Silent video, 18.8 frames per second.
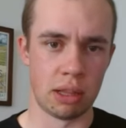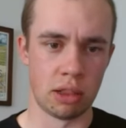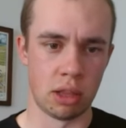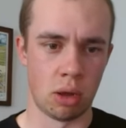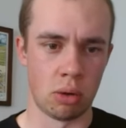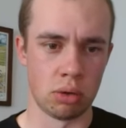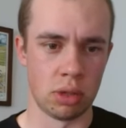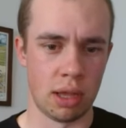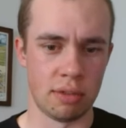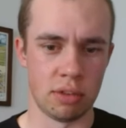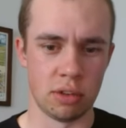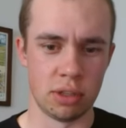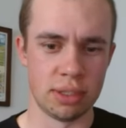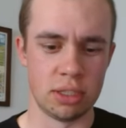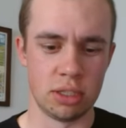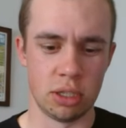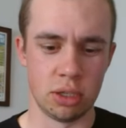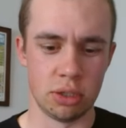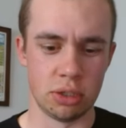lower level
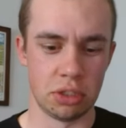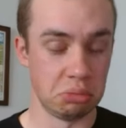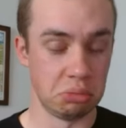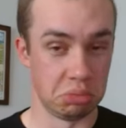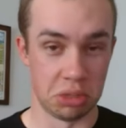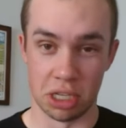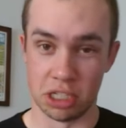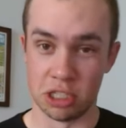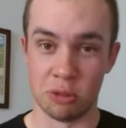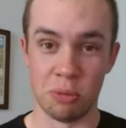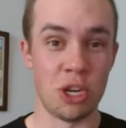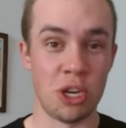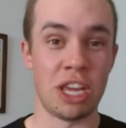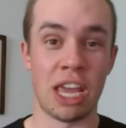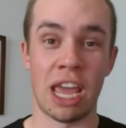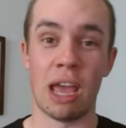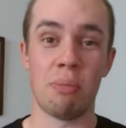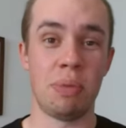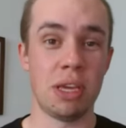institution doesn't mean you
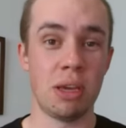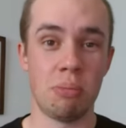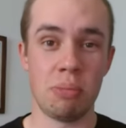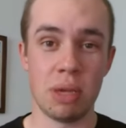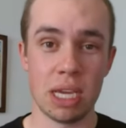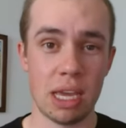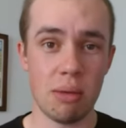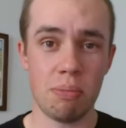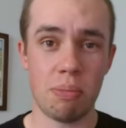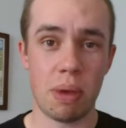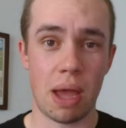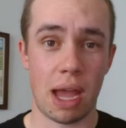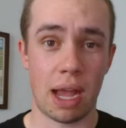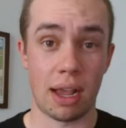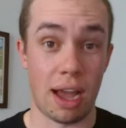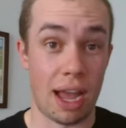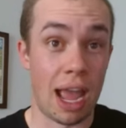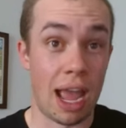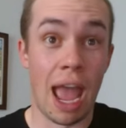can't be a big impact
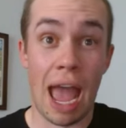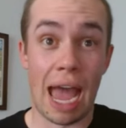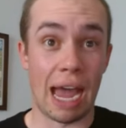guy.